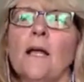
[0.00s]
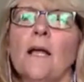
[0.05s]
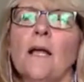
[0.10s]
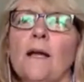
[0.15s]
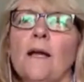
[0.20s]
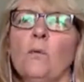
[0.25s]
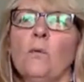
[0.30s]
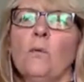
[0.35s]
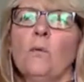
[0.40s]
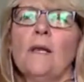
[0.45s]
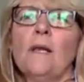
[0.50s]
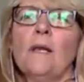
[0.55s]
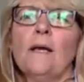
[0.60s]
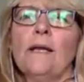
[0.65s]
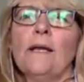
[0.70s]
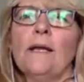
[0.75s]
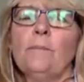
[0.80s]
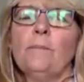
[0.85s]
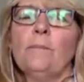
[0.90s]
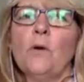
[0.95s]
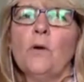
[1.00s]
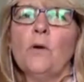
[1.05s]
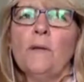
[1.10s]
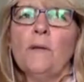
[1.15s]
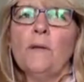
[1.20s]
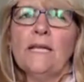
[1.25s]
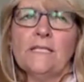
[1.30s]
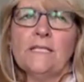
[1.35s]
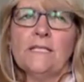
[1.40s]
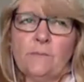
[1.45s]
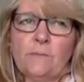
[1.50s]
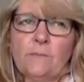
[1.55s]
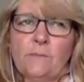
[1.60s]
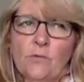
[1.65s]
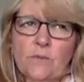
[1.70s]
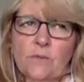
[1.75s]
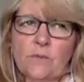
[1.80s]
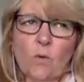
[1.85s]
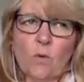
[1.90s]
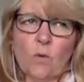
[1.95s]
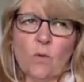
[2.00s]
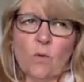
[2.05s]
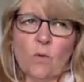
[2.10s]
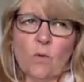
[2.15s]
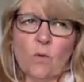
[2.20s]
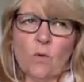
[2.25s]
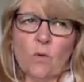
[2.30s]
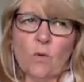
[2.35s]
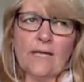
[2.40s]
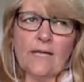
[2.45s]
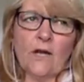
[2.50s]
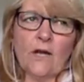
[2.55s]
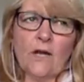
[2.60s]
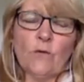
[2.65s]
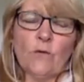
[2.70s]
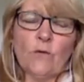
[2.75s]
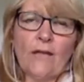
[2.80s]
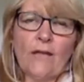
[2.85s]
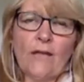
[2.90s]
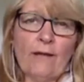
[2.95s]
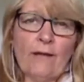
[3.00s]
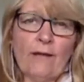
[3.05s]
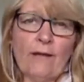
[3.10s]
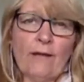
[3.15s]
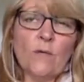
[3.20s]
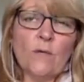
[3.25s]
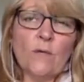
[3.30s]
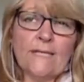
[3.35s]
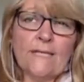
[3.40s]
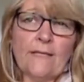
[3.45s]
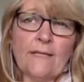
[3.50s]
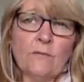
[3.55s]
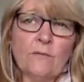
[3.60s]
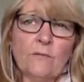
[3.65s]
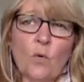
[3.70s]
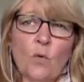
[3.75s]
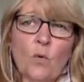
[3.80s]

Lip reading: Well, I put my contemporaries wide, and I have always had them